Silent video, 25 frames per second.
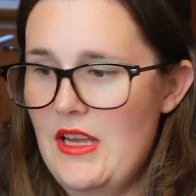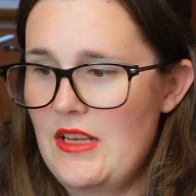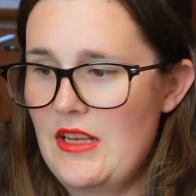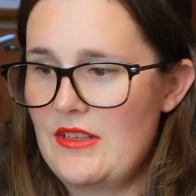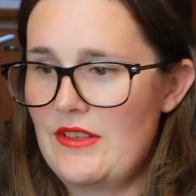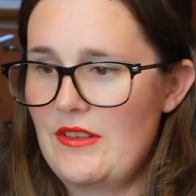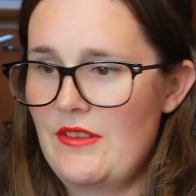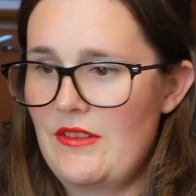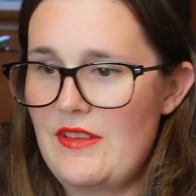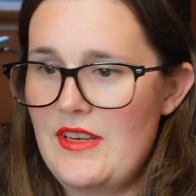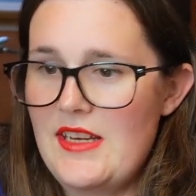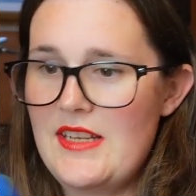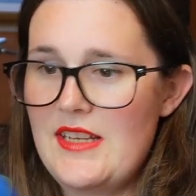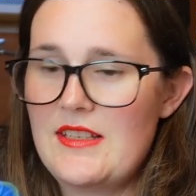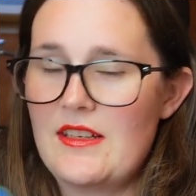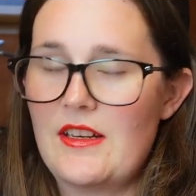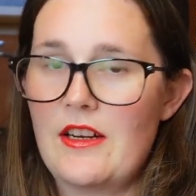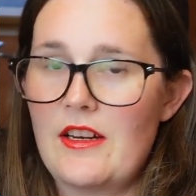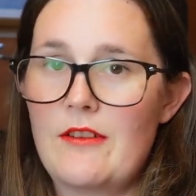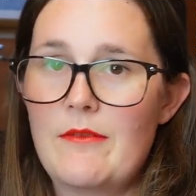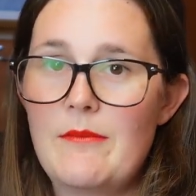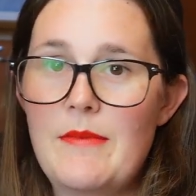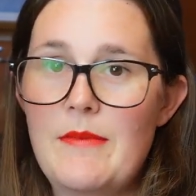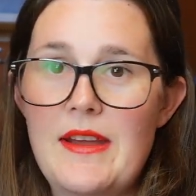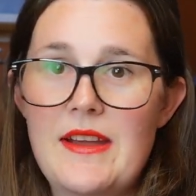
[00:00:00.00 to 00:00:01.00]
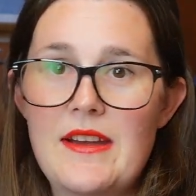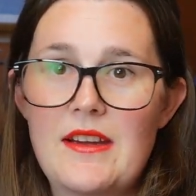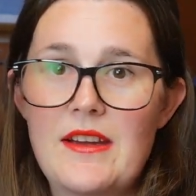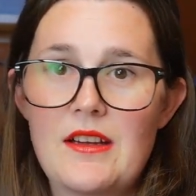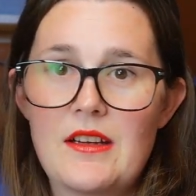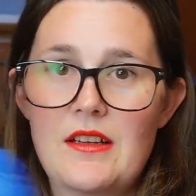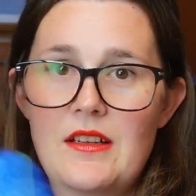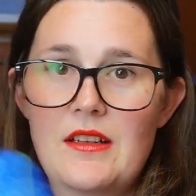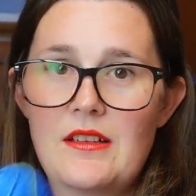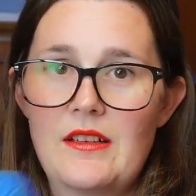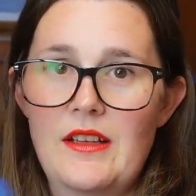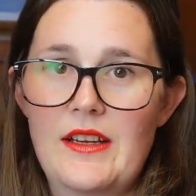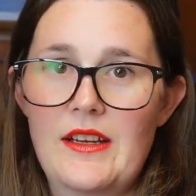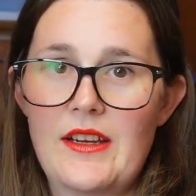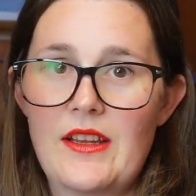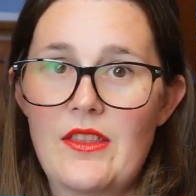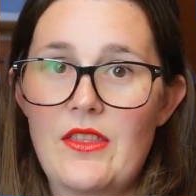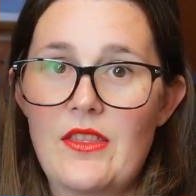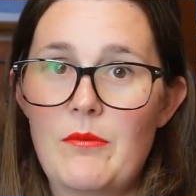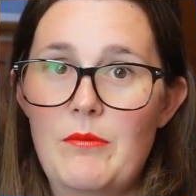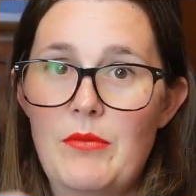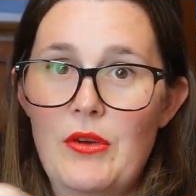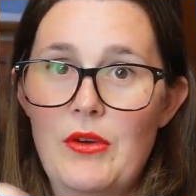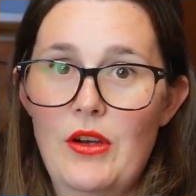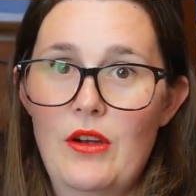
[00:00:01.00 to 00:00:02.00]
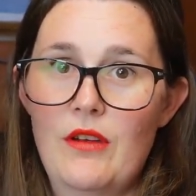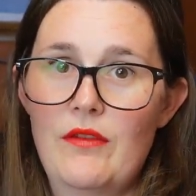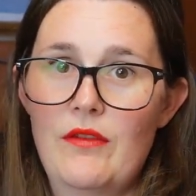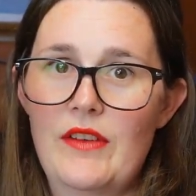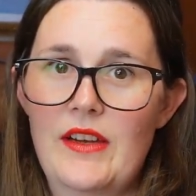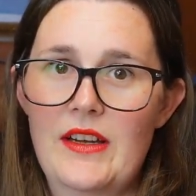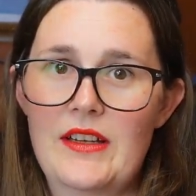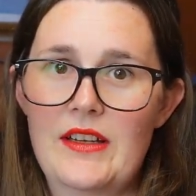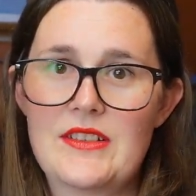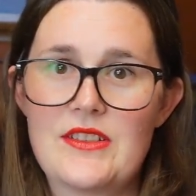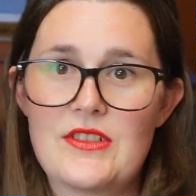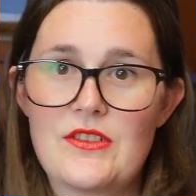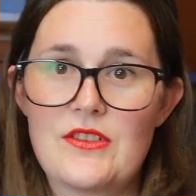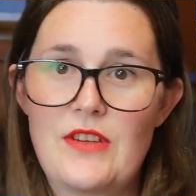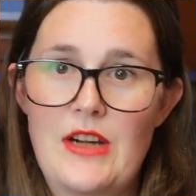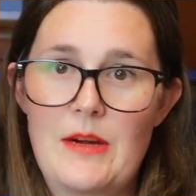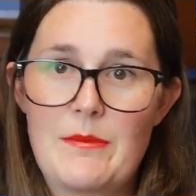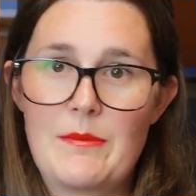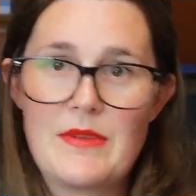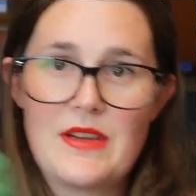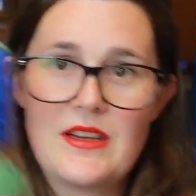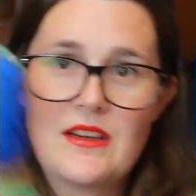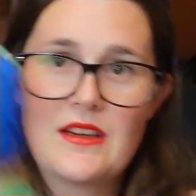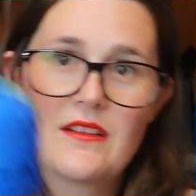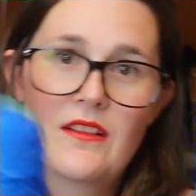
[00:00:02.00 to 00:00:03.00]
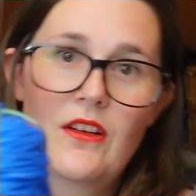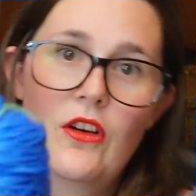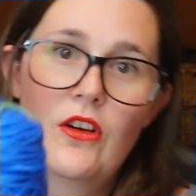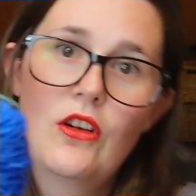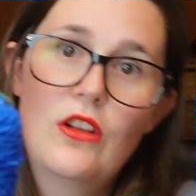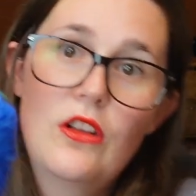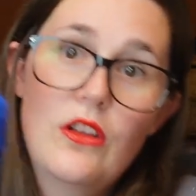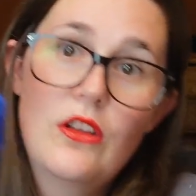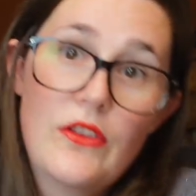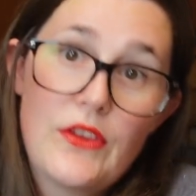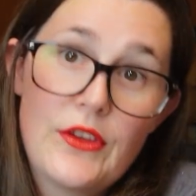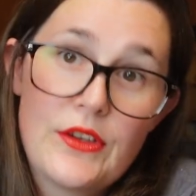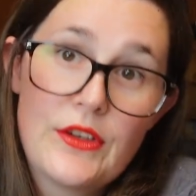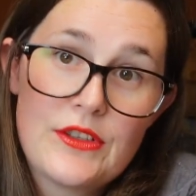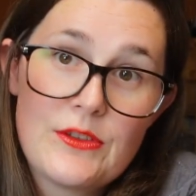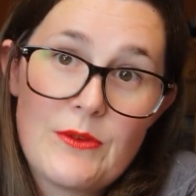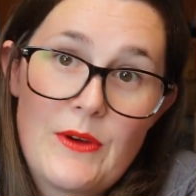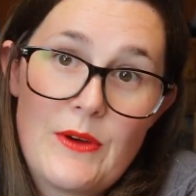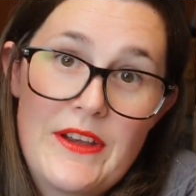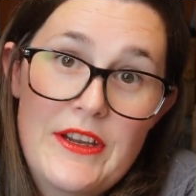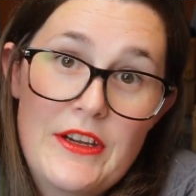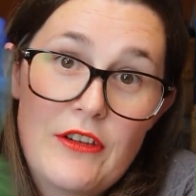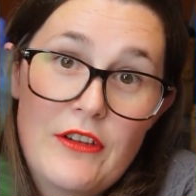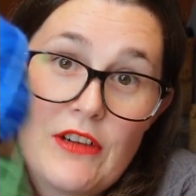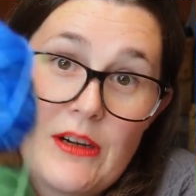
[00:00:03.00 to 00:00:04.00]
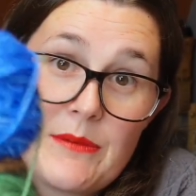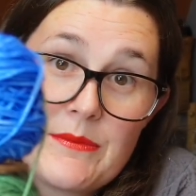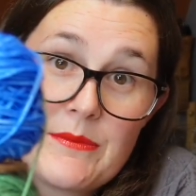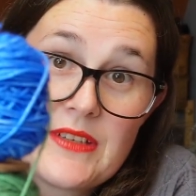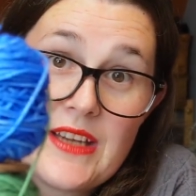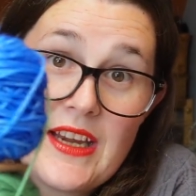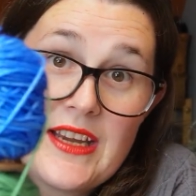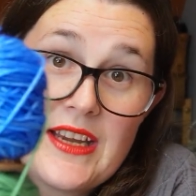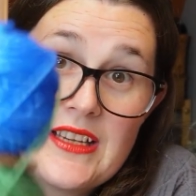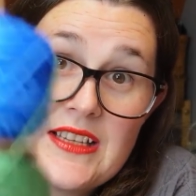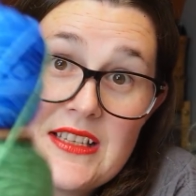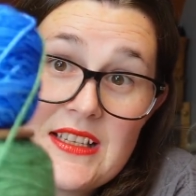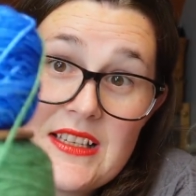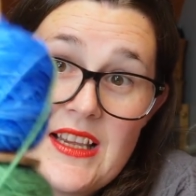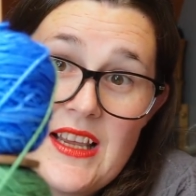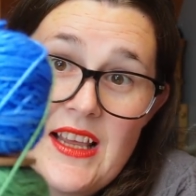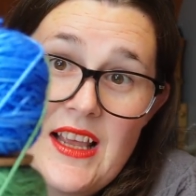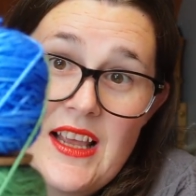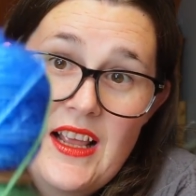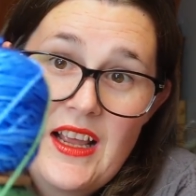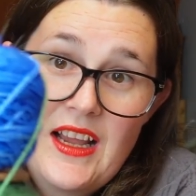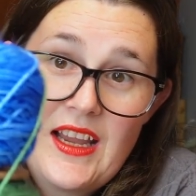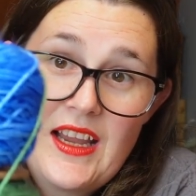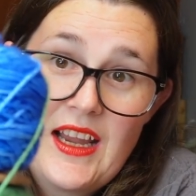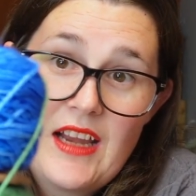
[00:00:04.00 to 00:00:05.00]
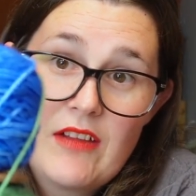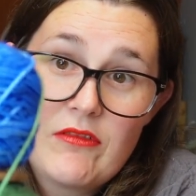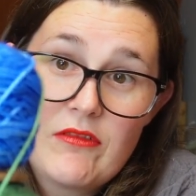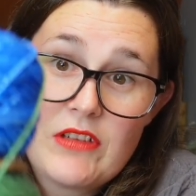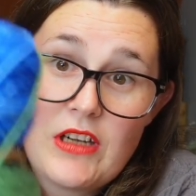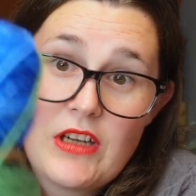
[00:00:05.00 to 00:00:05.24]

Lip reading: So these are going to make like the perfect scrappy. All the 20 gram skeins I have